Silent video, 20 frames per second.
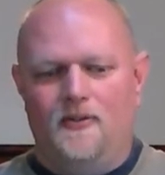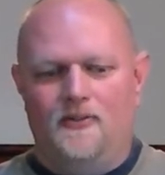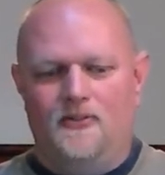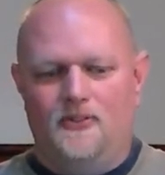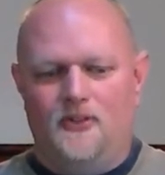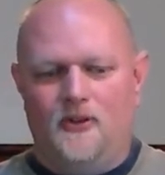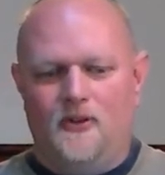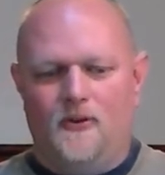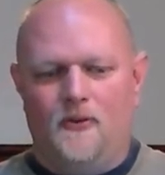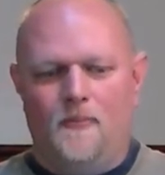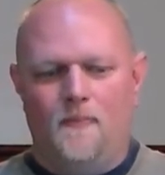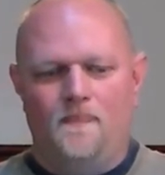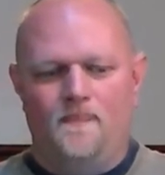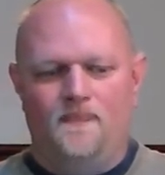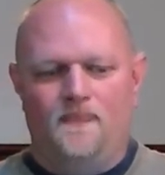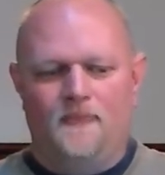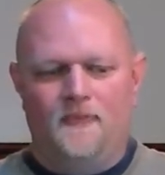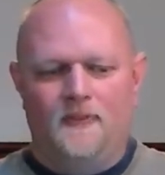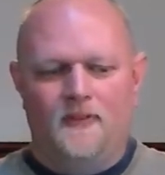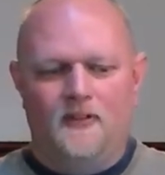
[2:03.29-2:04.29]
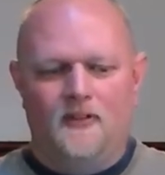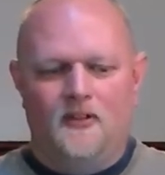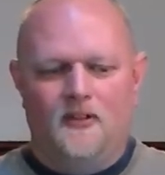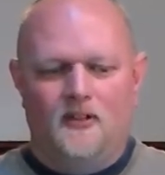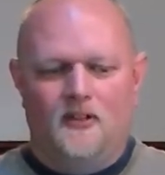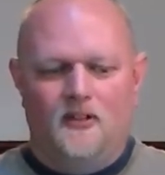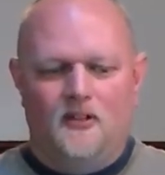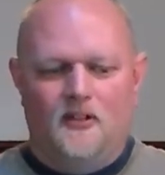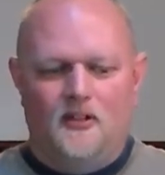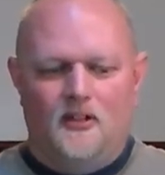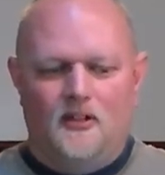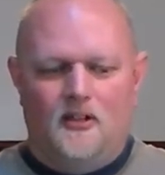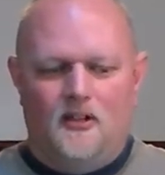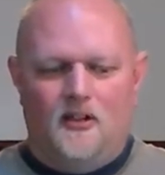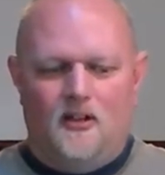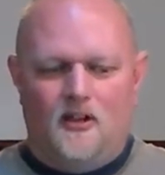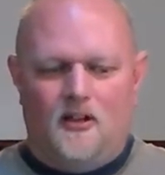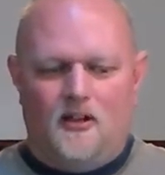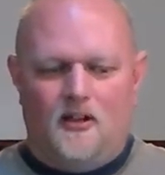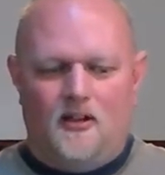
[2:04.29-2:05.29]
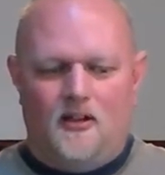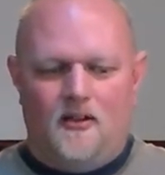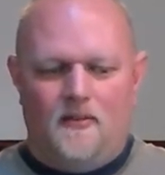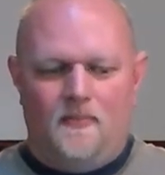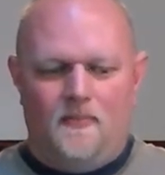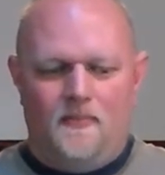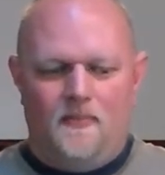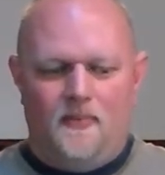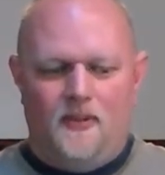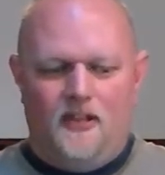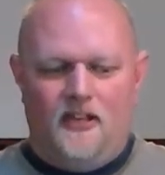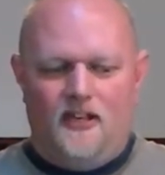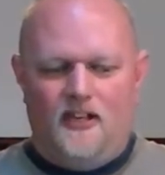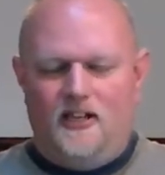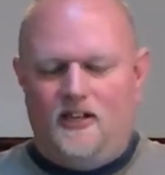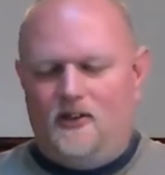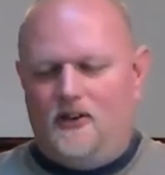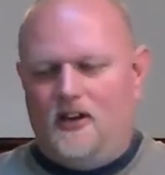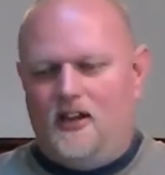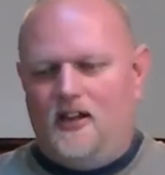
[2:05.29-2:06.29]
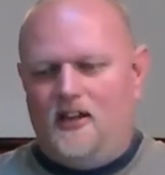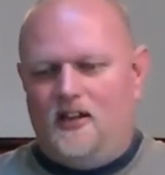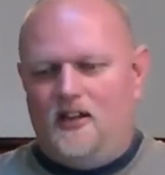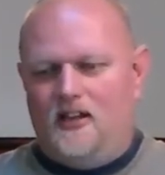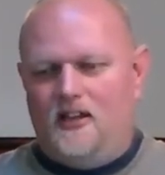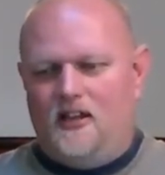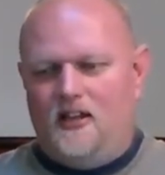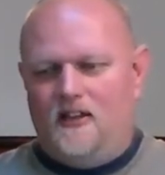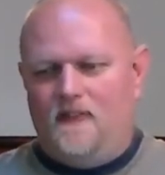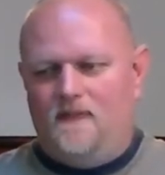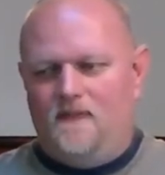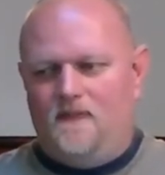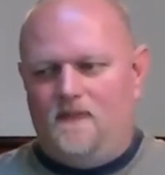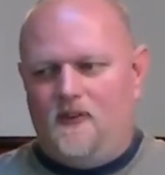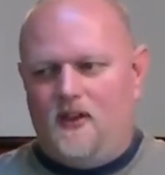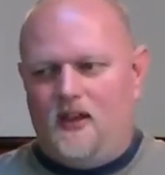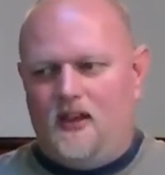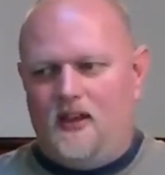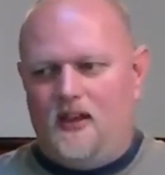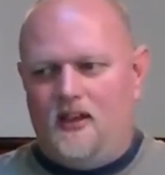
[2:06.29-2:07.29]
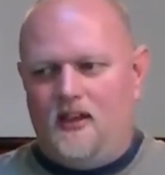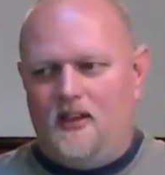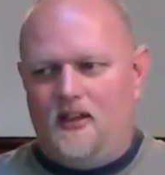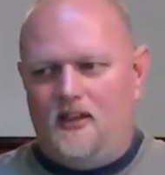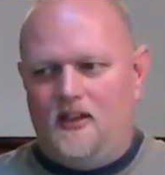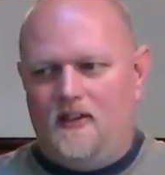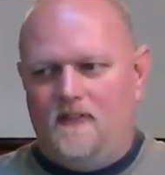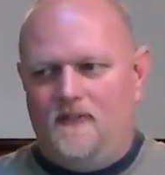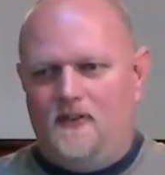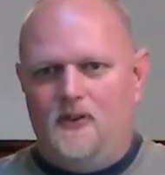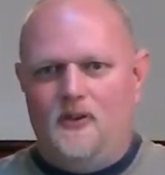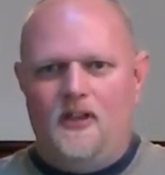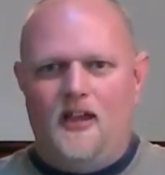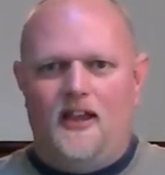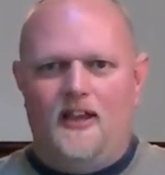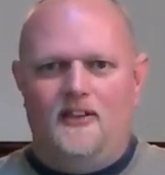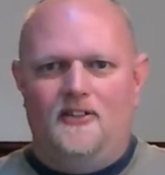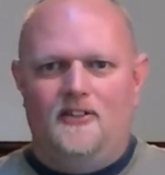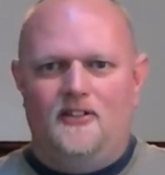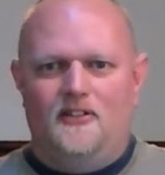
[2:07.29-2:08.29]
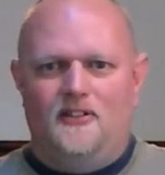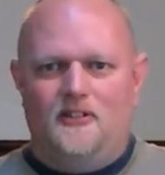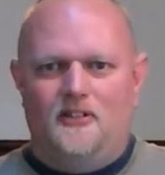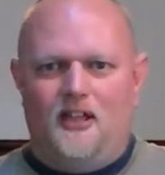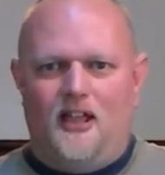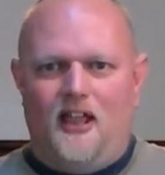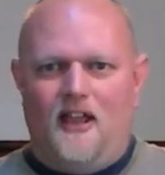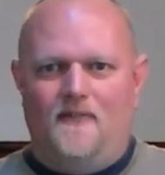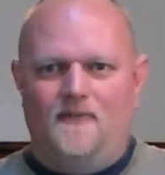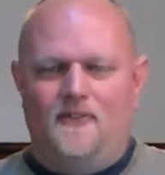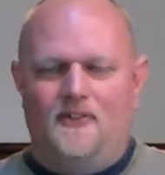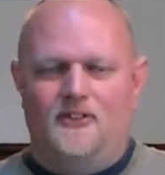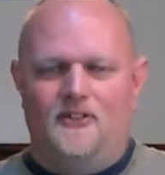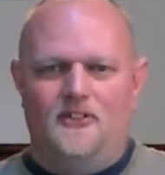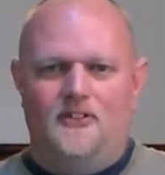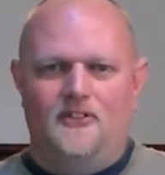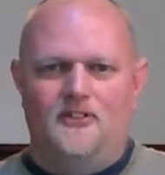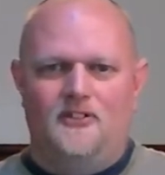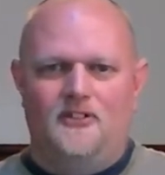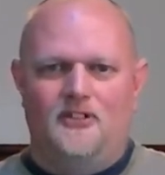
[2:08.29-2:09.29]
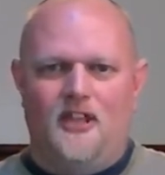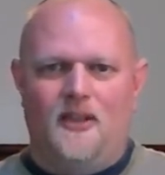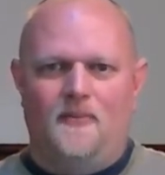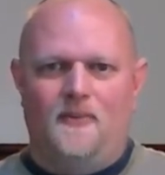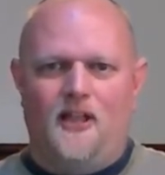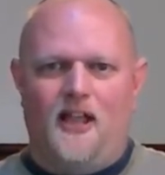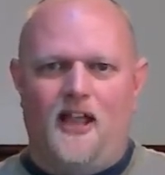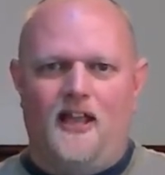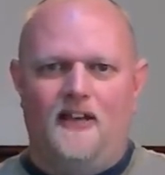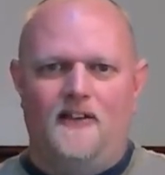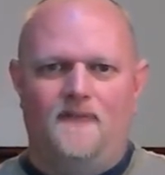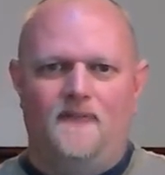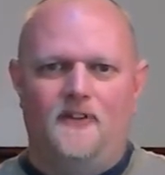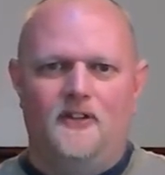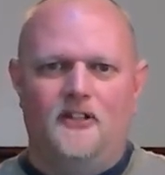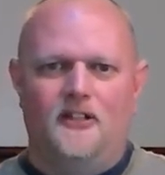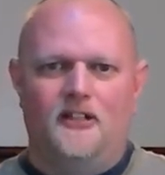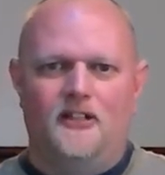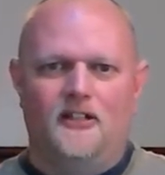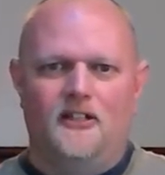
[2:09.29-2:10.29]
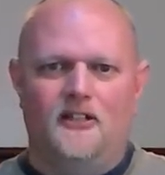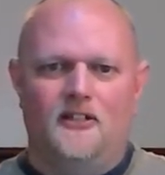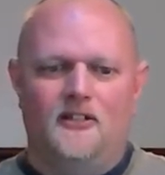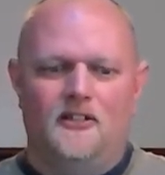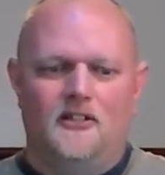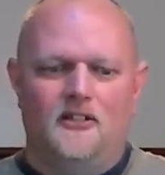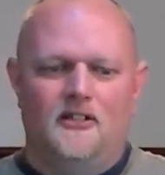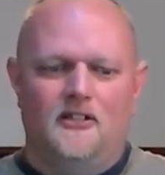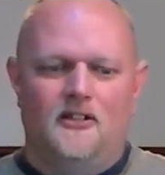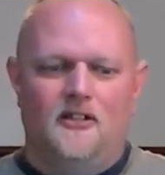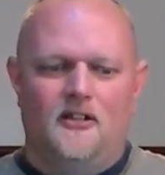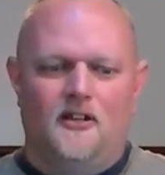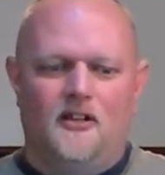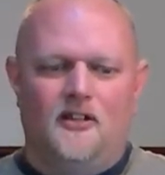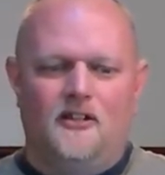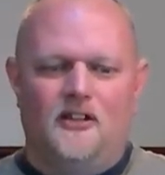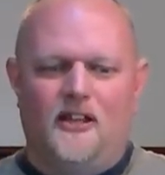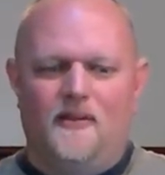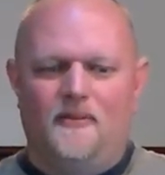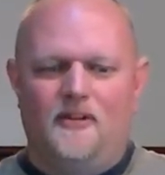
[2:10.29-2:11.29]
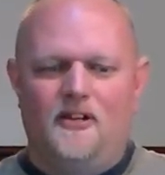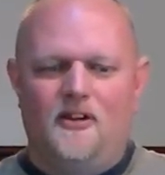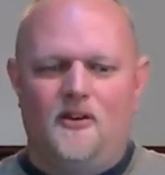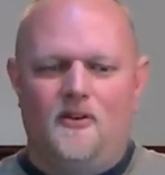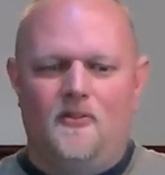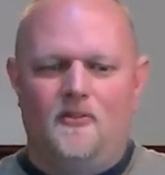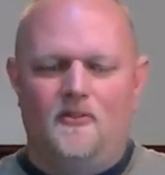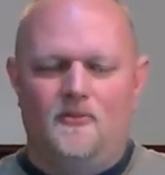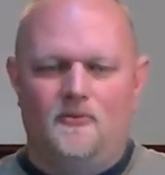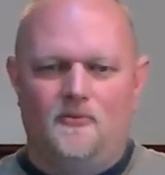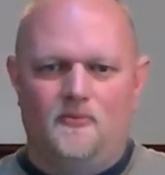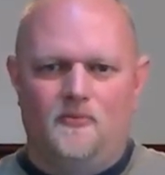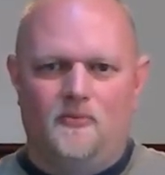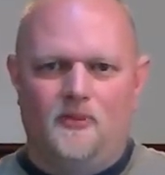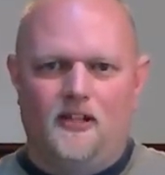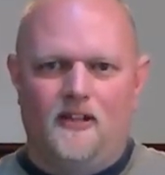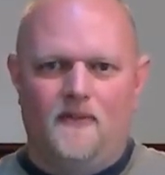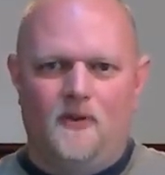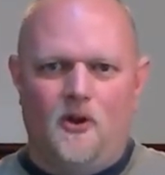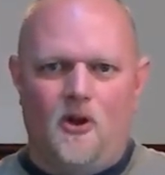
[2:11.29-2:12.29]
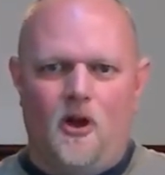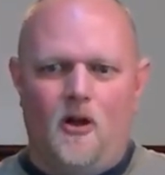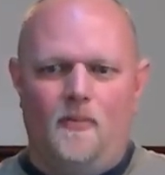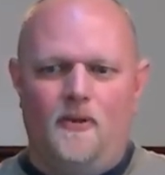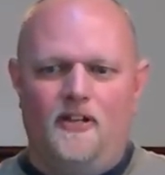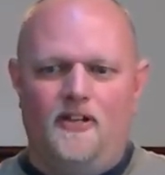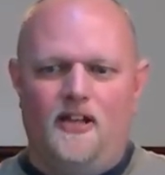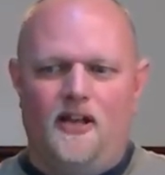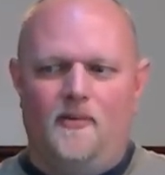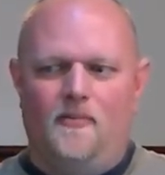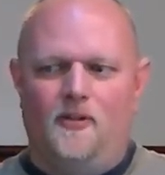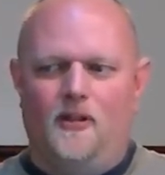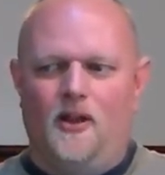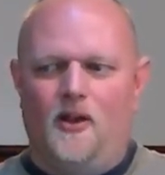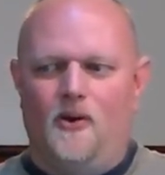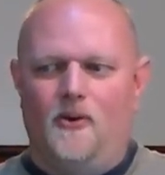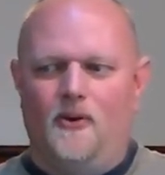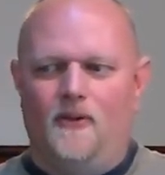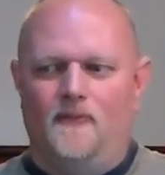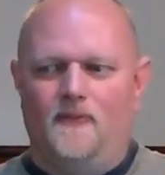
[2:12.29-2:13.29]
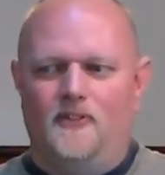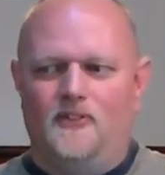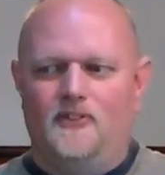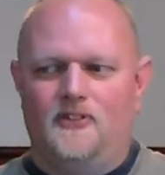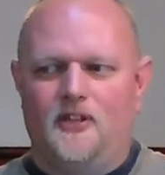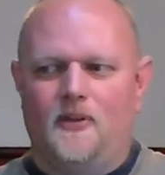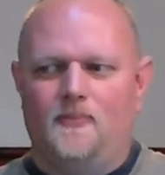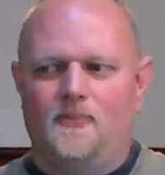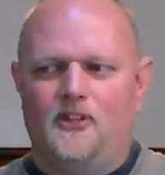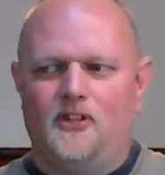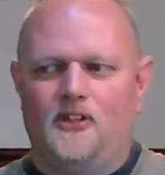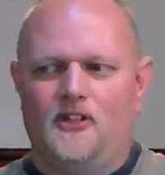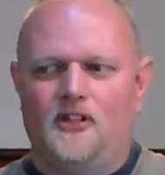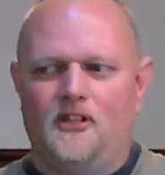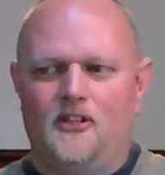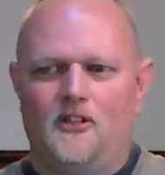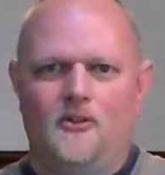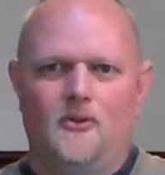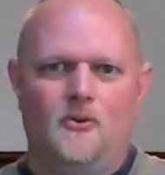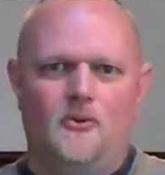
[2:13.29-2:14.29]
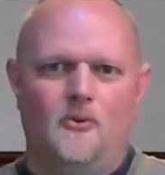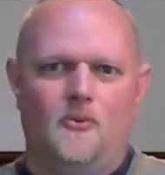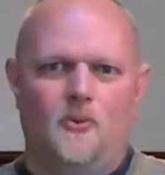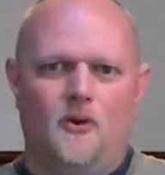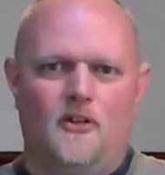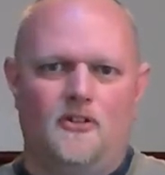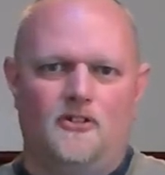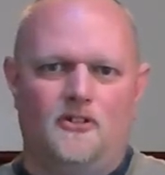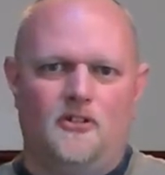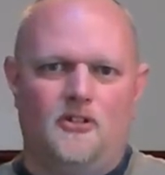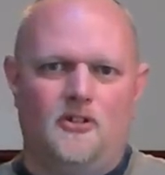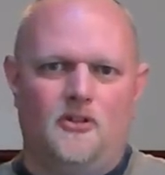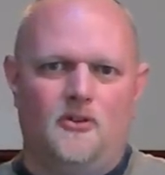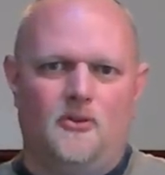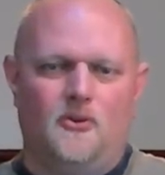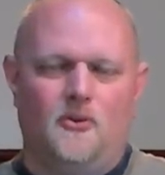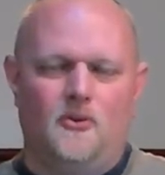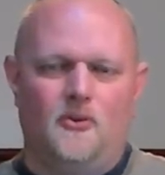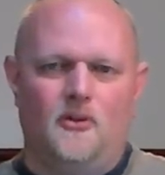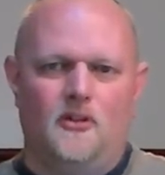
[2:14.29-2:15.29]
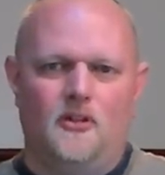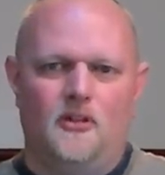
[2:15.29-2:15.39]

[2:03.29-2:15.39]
So at any rate, if you guys have this same kind of feeling, let me know. Leave a comment down below if it's something that you want to